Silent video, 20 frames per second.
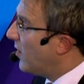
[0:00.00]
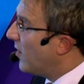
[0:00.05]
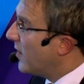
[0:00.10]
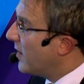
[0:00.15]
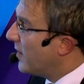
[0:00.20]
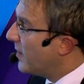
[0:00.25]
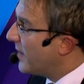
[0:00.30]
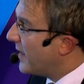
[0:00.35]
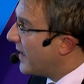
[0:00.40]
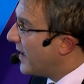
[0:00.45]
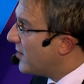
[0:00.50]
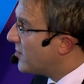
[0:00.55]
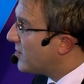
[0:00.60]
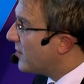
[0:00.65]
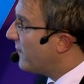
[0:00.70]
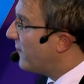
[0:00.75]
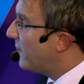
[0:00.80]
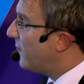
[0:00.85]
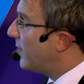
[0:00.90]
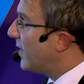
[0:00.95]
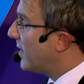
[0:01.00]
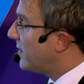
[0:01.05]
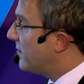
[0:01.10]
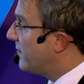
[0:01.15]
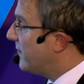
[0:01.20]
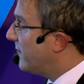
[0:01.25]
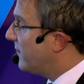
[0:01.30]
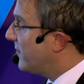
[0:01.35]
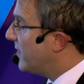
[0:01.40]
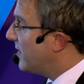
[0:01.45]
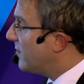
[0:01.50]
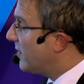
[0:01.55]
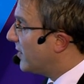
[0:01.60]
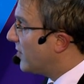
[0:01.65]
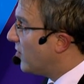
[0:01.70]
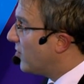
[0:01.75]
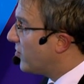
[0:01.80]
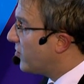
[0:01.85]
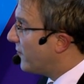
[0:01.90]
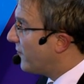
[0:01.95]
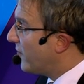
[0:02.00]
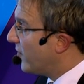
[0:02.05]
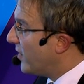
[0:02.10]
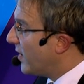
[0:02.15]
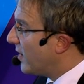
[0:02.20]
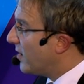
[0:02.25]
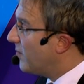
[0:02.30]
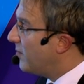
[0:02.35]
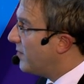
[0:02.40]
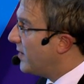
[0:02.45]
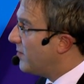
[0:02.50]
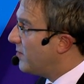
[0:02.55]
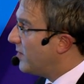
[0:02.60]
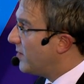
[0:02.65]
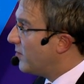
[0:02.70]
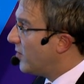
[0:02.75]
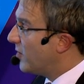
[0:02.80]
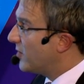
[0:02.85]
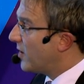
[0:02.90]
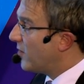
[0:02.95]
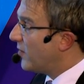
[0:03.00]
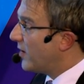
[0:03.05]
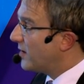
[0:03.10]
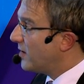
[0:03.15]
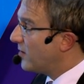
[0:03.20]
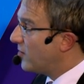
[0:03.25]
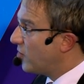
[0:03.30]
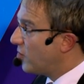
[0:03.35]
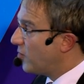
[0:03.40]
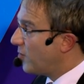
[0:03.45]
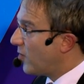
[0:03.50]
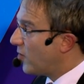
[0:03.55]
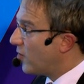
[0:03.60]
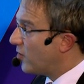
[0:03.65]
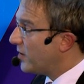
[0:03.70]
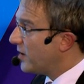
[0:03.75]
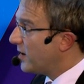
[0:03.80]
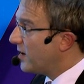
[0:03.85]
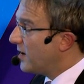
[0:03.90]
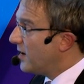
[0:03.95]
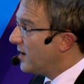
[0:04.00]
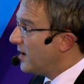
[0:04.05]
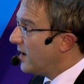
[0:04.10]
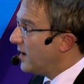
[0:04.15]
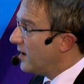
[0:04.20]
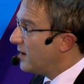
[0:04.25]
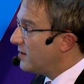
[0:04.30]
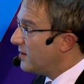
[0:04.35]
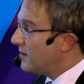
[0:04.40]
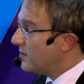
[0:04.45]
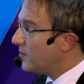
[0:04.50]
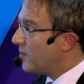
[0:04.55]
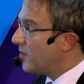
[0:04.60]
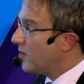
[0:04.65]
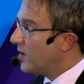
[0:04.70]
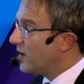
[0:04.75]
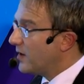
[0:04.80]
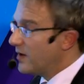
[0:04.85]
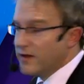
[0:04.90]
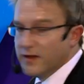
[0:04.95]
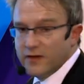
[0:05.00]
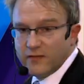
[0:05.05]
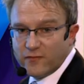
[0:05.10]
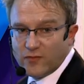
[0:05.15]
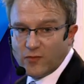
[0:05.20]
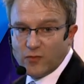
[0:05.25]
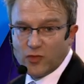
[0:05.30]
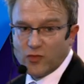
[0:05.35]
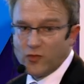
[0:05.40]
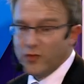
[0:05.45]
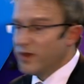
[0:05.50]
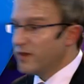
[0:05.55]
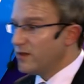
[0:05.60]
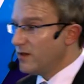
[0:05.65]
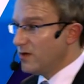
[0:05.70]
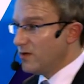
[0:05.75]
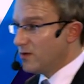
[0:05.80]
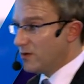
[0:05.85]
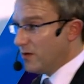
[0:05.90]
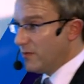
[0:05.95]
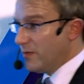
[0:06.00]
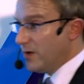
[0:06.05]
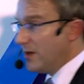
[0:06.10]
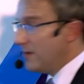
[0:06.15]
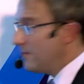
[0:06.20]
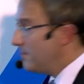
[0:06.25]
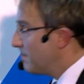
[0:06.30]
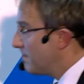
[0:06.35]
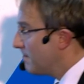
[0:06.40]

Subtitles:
in the age of plus 50, but also for younger people more directed to sport, as this product here from Squeezy in Germany.